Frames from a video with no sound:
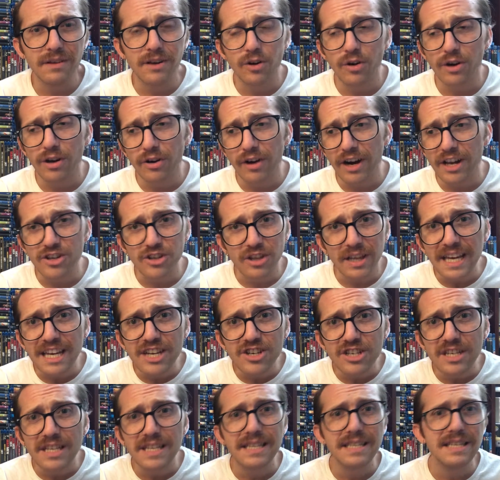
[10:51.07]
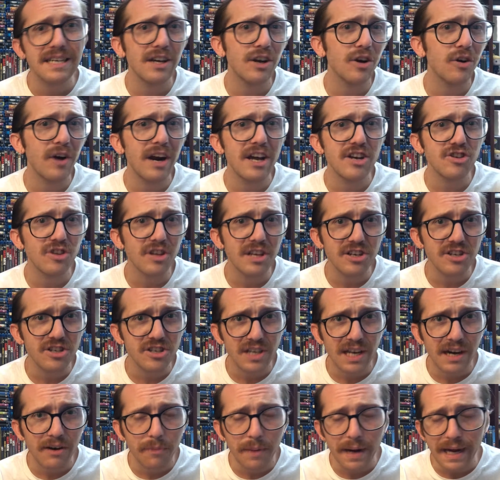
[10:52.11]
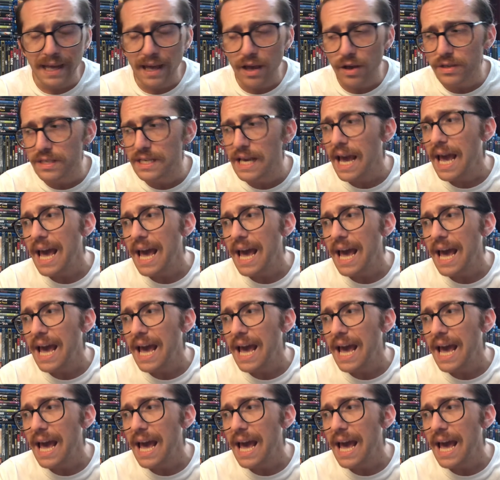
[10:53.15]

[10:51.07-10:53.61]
congratulations and congratulations on everybody else.